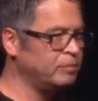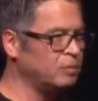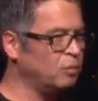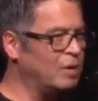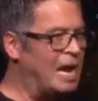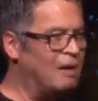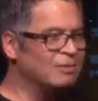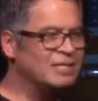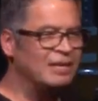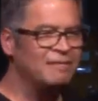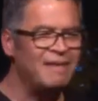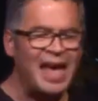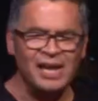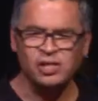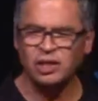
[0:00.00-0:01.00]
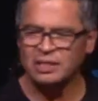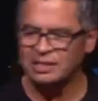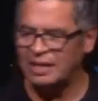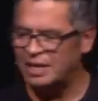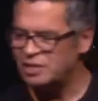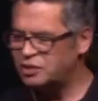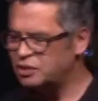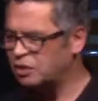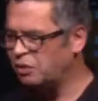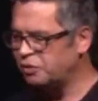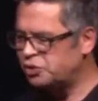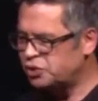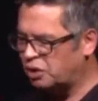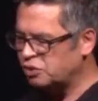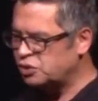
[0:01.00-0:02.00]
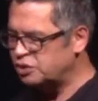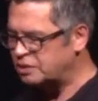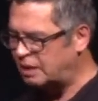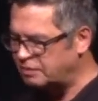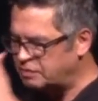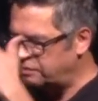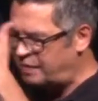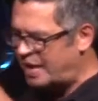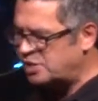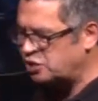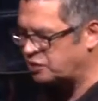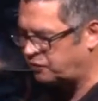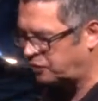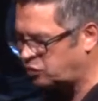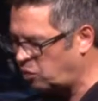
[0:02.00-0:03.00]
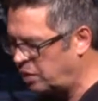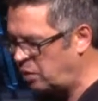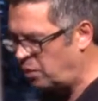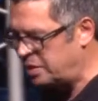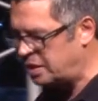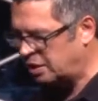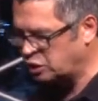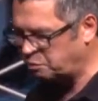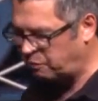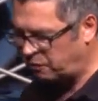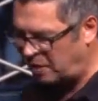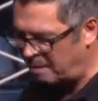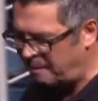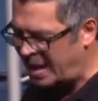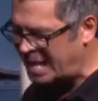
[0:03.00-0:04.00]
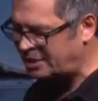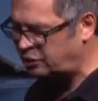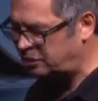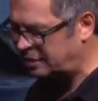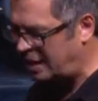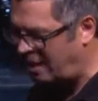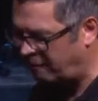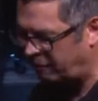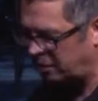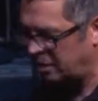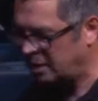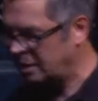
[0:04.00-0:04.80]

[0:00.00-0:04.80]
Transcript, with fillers: When I was an evangelist, I used to go to churches. I was evangelist for 21 years before I pastored now for